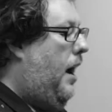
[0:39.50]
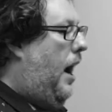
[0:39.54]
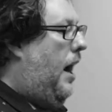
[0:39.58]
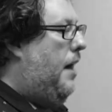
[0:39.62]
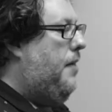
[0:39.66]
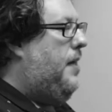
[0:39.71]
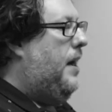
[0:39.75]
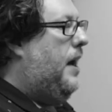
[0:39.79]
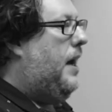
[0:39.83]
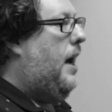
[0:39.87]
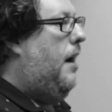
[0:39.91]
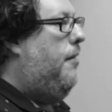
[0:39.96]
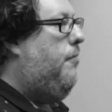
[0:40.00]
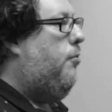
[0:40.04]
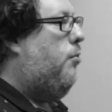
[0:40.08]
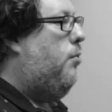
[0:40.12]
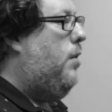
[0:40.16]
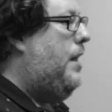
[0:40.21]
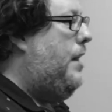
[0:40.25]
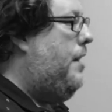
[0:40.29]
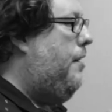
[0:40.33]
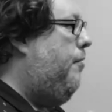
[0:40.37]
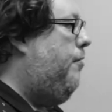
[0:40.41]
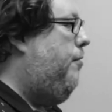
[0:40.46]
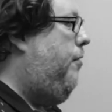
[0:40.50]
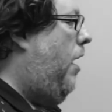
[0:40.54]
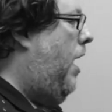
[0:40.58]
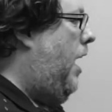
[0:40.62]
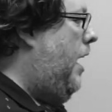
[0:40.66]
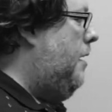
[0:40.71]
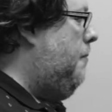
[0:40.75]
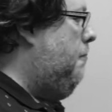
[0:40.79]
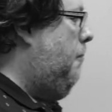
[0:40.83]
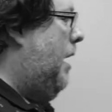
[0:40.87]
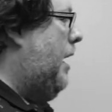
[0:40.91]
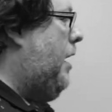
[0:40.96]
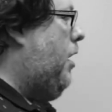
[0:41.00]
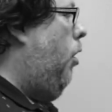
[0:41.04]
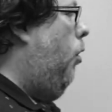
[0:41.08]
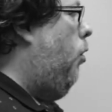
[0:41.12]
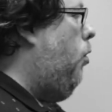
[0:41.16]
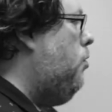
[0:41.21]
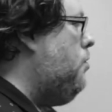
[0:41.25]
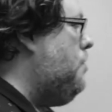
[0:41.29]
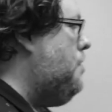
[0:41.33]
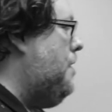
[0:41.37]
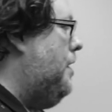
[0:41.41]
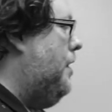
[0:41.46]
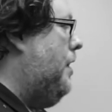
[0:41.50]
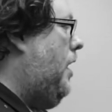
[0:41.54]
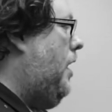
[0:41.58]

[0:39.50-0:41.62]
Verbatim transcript: I think I've redefined my goals in